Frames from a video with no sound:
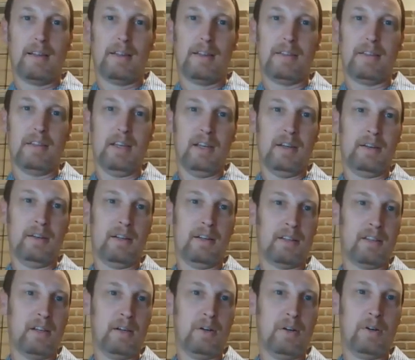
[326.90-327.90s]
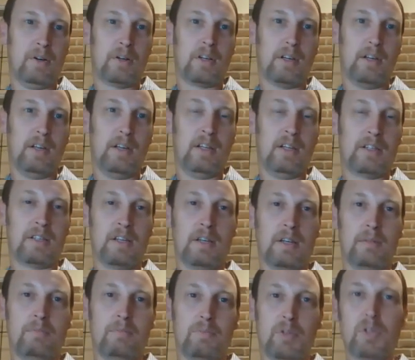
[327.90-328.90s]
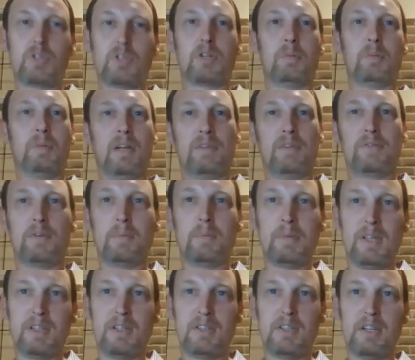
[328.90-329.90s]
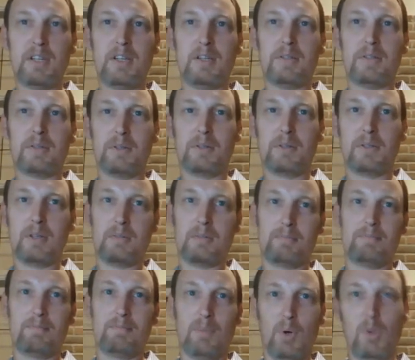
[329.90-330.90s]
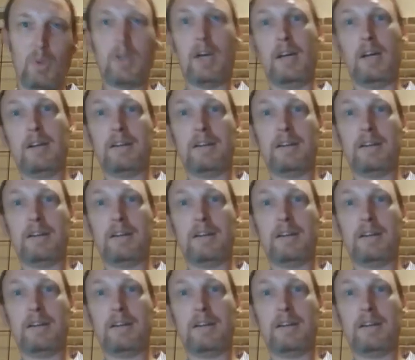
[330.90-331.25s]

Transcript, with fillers: Then I thought, okay, he said, you should apply for a PhD. So I was like, okay,